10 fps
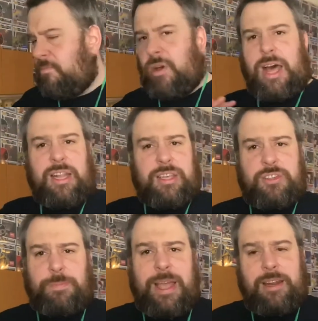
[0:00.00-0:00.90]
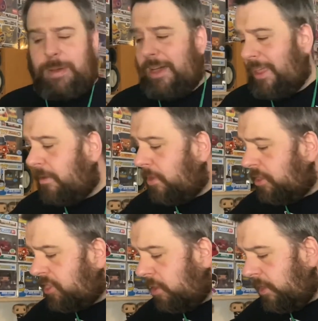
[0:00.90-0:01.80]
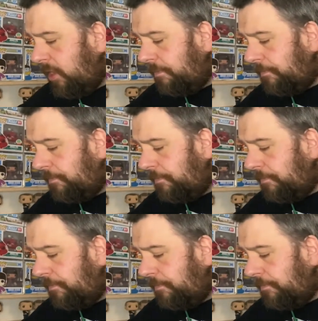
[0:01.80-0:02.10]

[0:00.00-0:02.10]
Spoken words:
but I'll explain about that when I show it you.